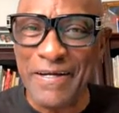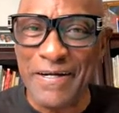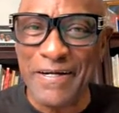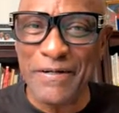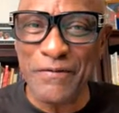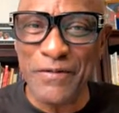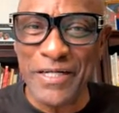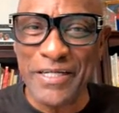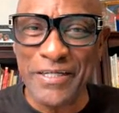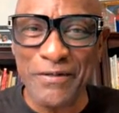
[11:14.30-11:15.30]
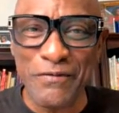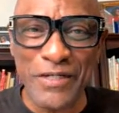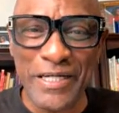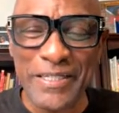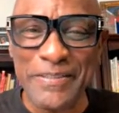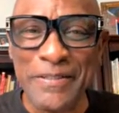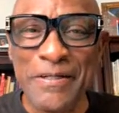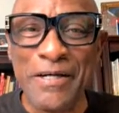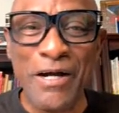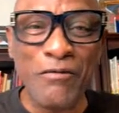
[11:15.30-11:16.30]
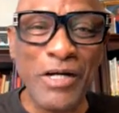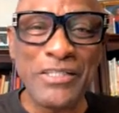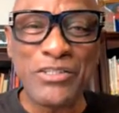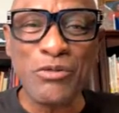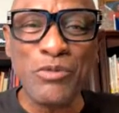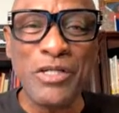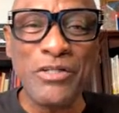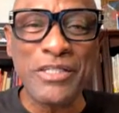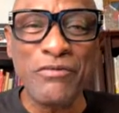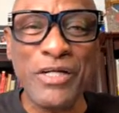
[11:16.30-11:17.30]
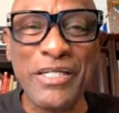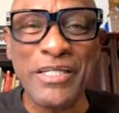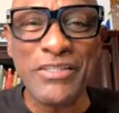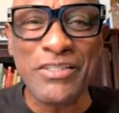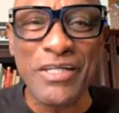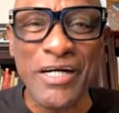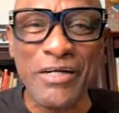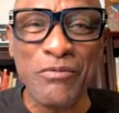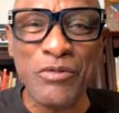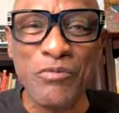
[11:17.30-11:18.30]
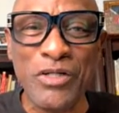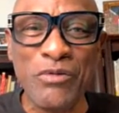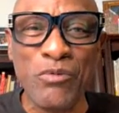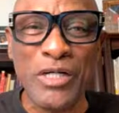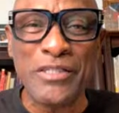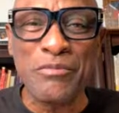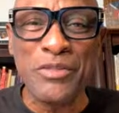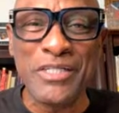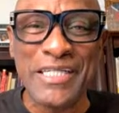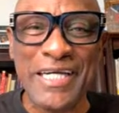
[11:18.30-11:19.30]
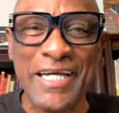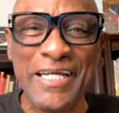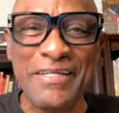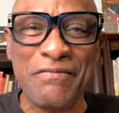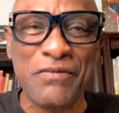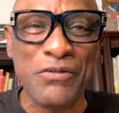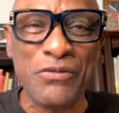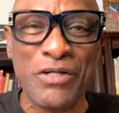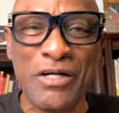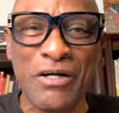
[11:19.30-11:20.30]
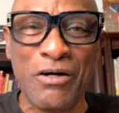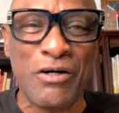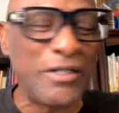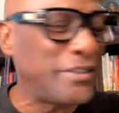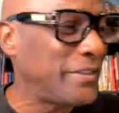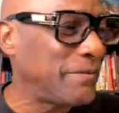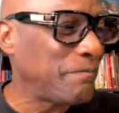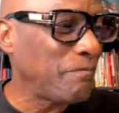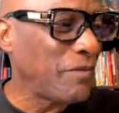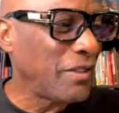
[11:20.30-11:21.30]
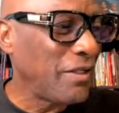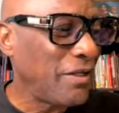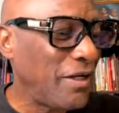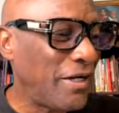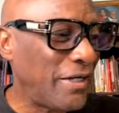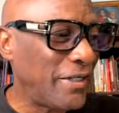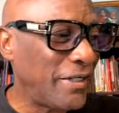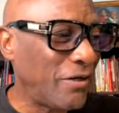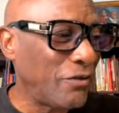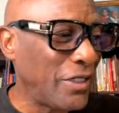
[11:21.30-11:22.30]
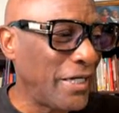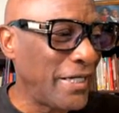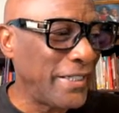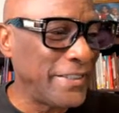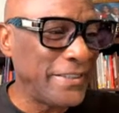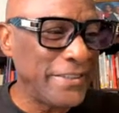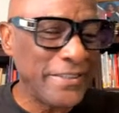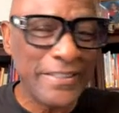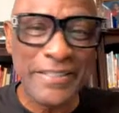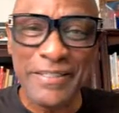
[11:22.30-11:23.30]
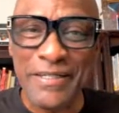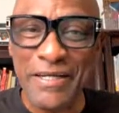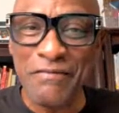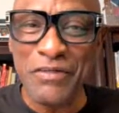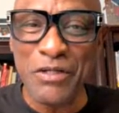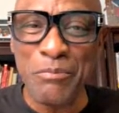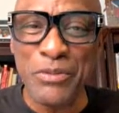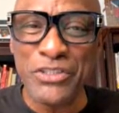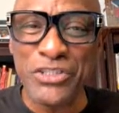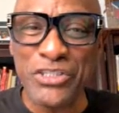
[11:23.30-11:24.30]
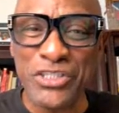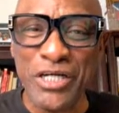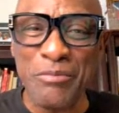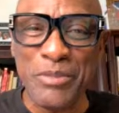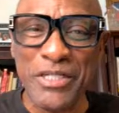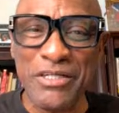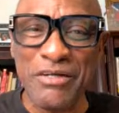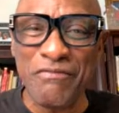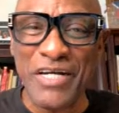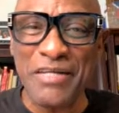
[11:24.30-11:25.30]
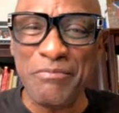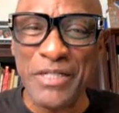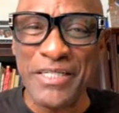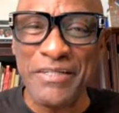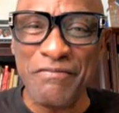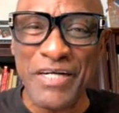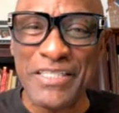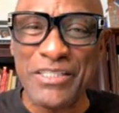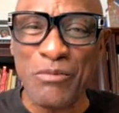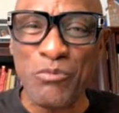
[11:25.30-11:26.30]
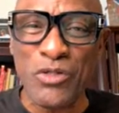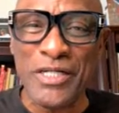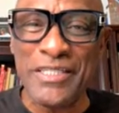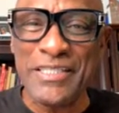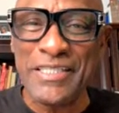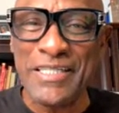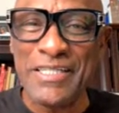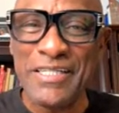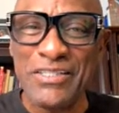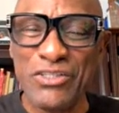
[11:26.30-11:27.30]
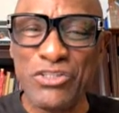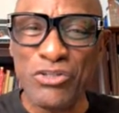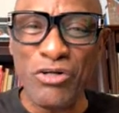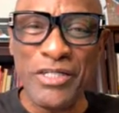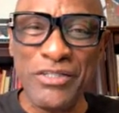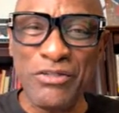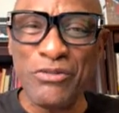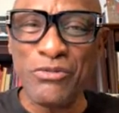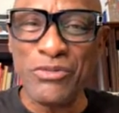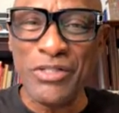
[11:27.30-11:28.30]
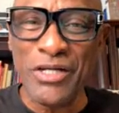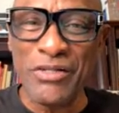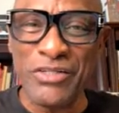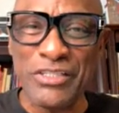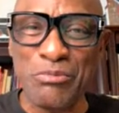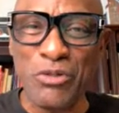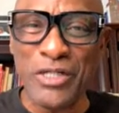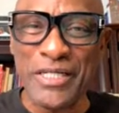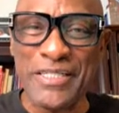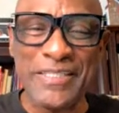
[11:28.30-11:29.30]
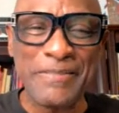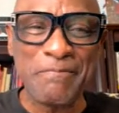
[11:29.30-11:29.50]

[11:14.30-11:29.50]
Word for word: All right, all right. All right, so we're going to get ready to get started. We want to welcome you again. If you are on uh, online, if you could push your share button, your invite button, invite someone to join you uh, this morning.